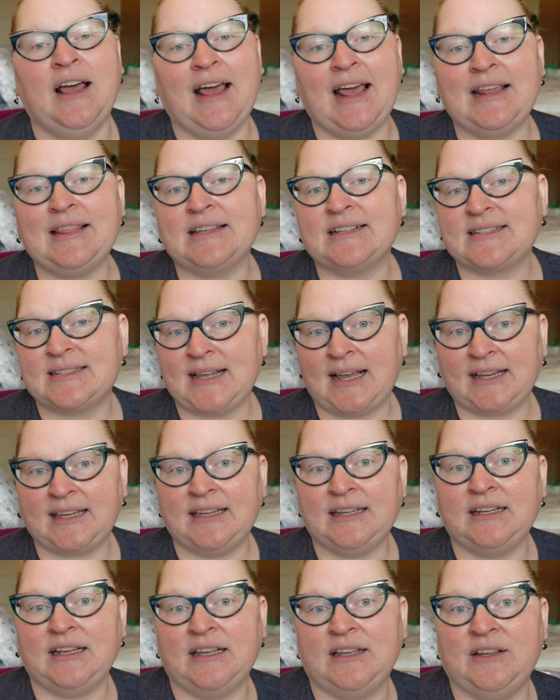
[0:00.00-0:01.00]
and the
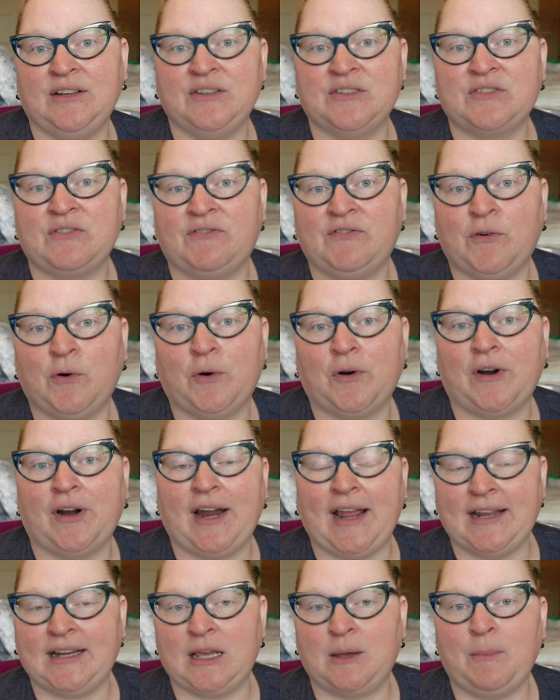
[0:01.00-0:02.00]
second is for
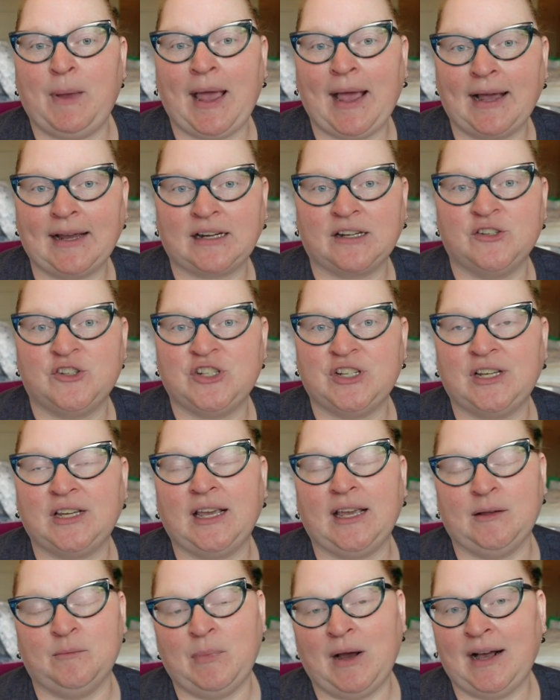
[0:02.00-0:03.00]
any packaging
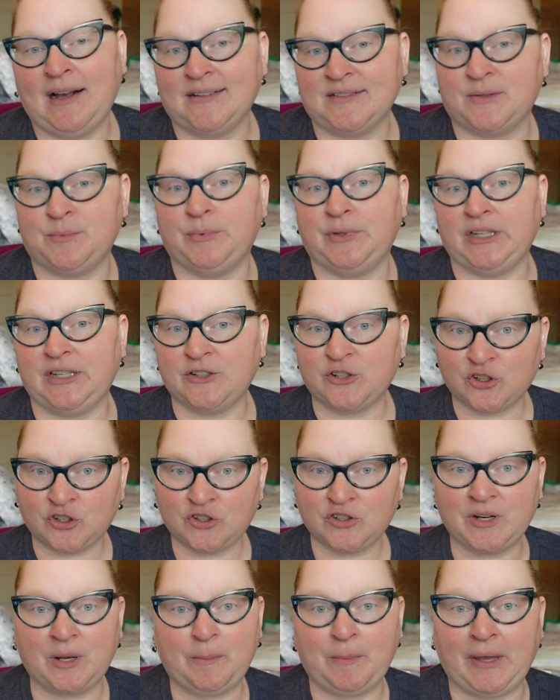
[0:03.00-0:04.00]
and possibly
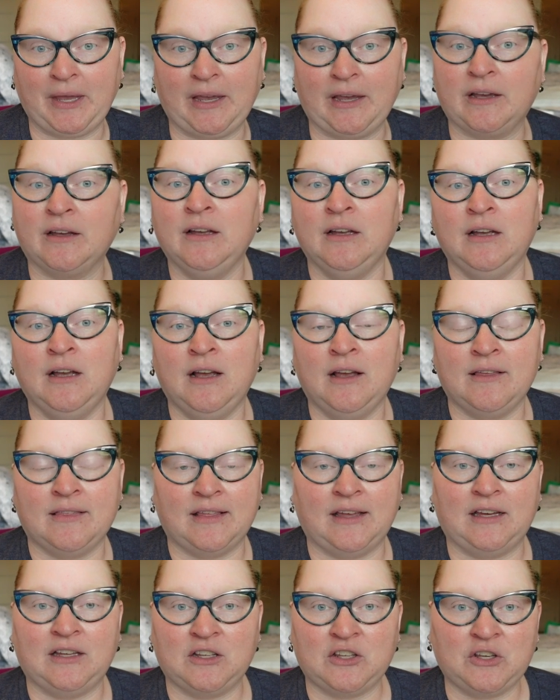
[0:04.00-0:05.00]
shipping
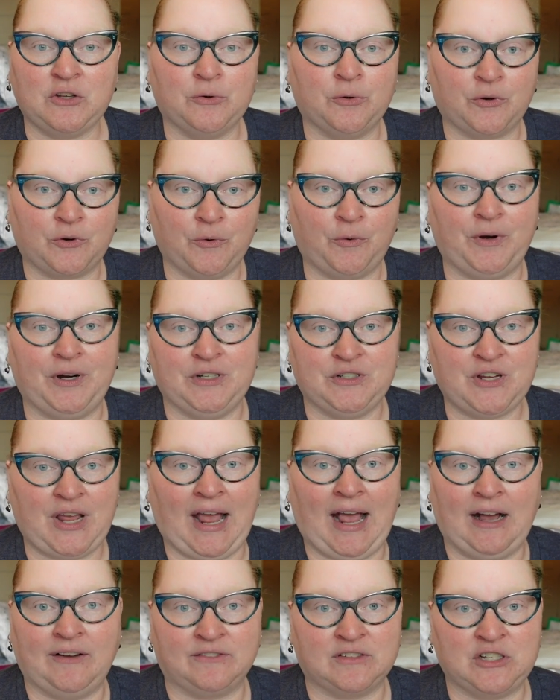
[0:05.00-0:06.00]
that you're going to
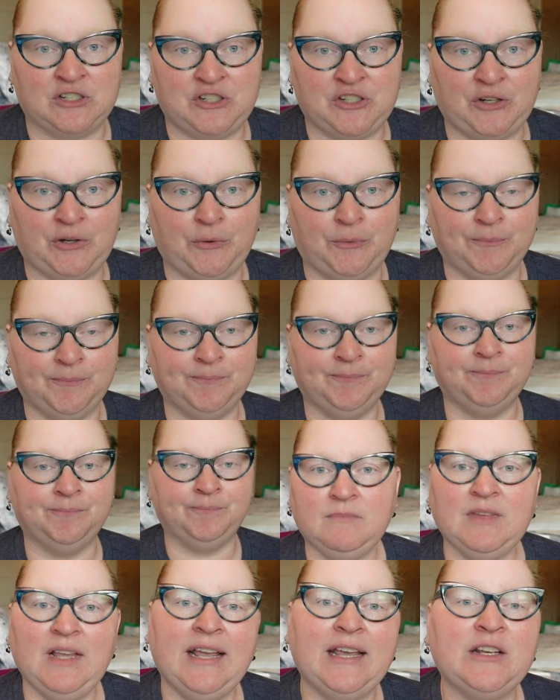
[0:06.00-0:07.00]
have to do
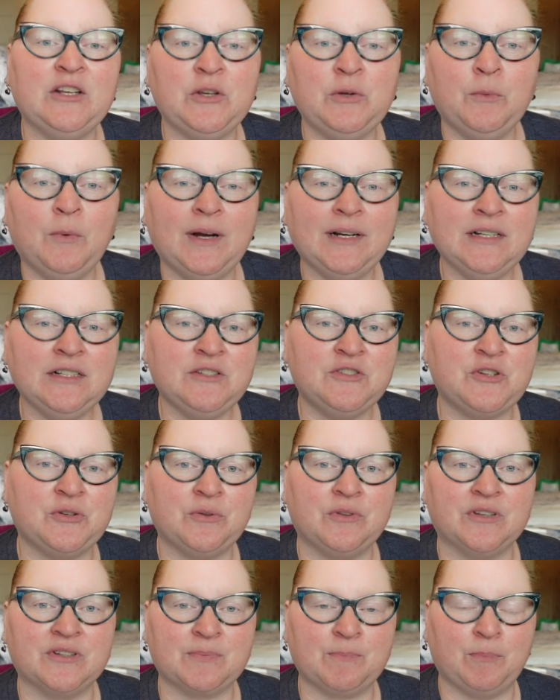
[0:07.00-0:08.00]
and you want to do
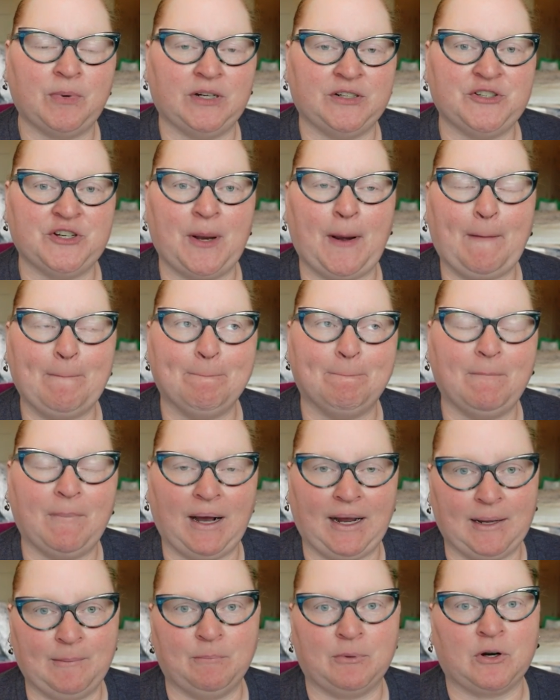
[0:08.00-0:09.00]
this budget
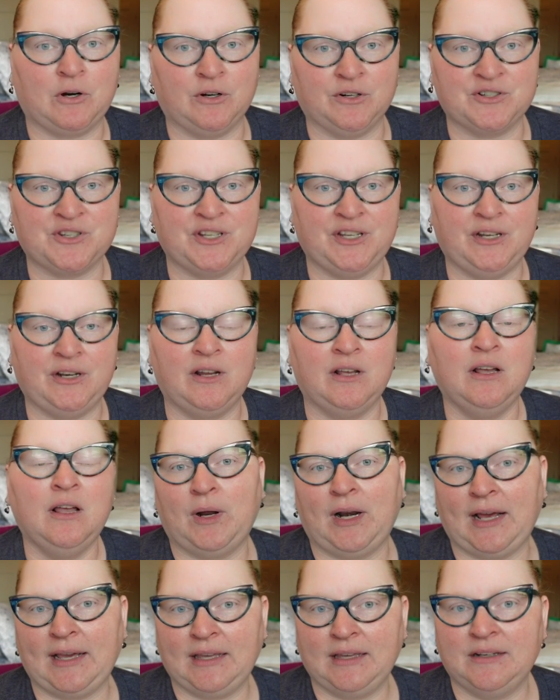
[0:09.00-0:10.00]
by person.
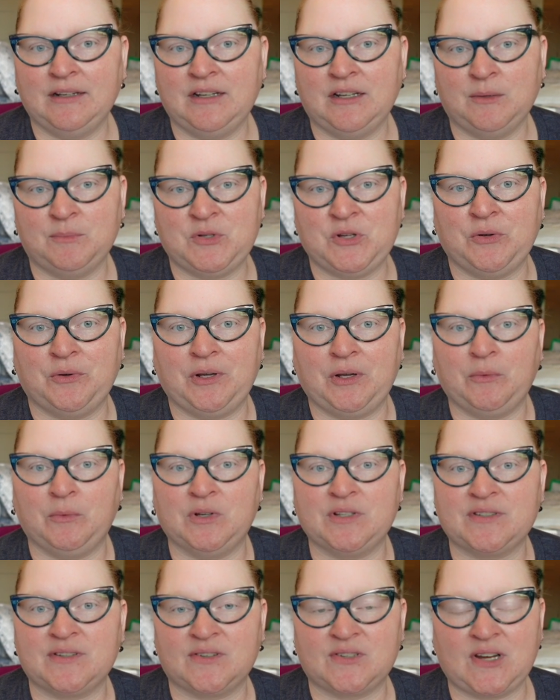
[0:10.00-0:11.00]
What I ended up doing
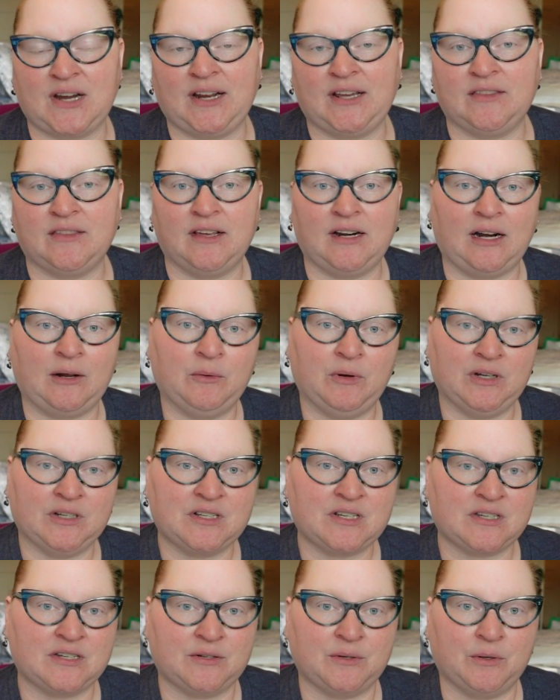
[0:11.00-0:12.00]
was deciding that I want
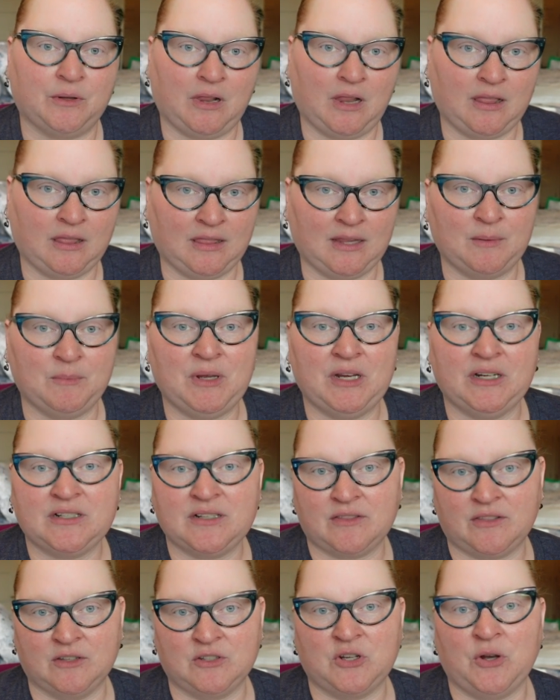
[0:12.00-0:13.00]
to
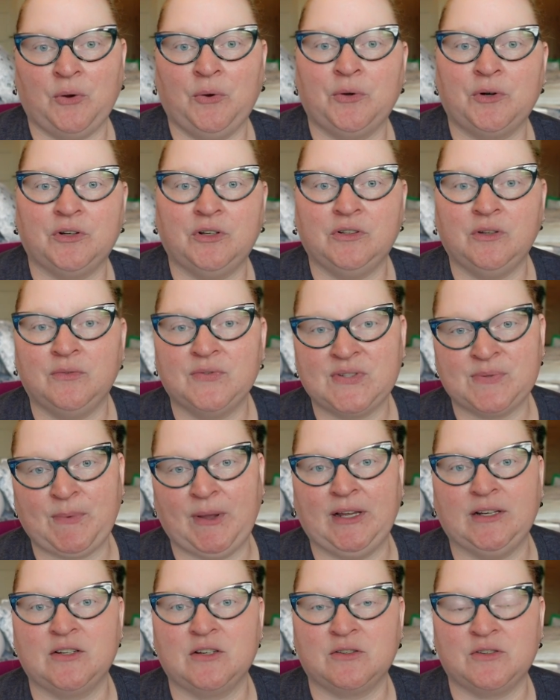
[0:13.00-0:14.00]
limit the total
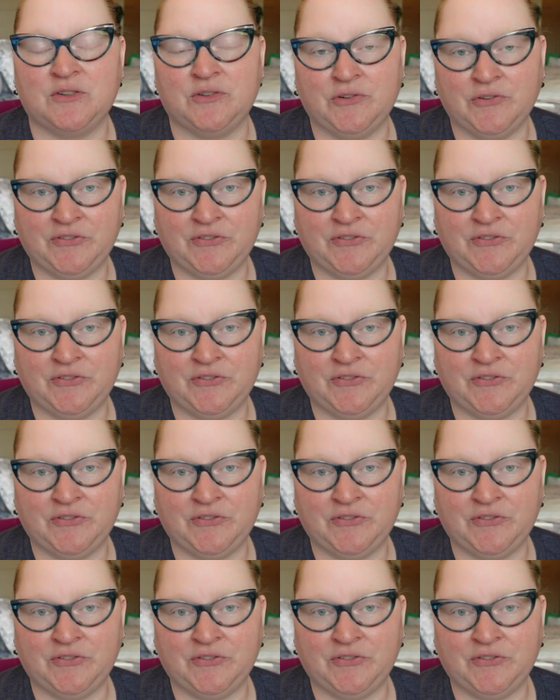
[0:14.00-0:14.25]
spent to